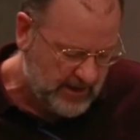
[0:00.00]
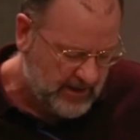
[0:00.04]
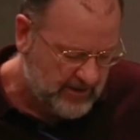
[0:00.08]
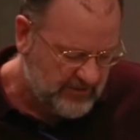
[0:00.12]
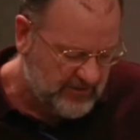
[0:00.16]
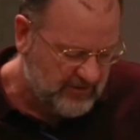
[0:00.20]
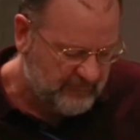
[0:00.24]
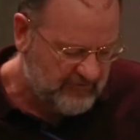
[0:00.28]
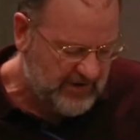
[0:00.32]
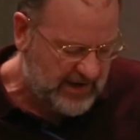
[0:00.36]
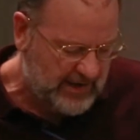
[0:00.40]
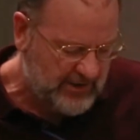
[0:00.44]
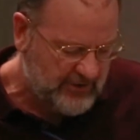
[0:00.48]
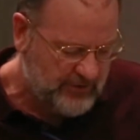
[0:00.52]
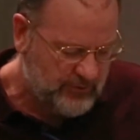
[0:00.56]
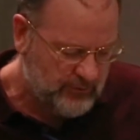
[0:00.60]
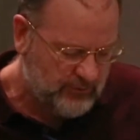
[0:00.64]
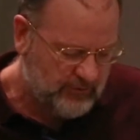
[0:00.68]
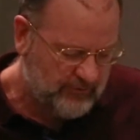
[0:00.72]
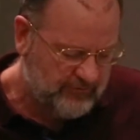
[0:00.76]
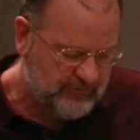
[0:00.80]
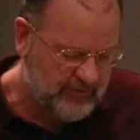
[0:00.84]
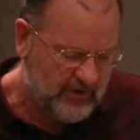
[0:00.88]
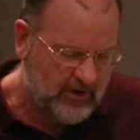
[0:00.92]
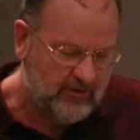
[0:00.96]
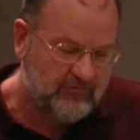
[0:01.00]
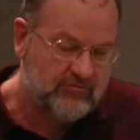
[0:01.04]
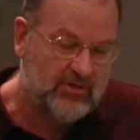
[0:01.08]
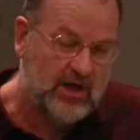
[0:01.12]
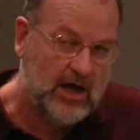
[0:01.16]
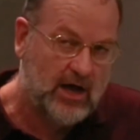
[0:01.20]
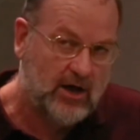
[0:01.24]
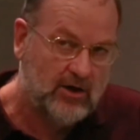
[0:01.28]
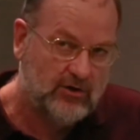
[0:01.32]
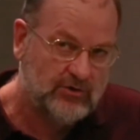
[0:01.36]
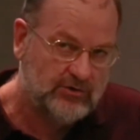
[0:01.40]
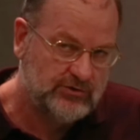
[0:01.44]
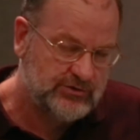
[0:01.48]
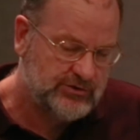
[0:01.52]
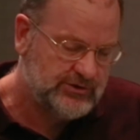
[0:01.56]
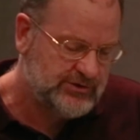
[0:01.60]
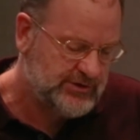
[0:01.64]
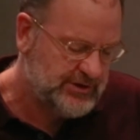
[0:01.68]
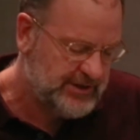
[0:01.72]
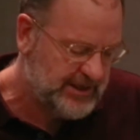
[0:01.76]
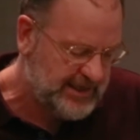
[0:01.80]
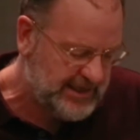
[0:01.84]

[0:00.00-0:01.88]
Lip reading: the value of those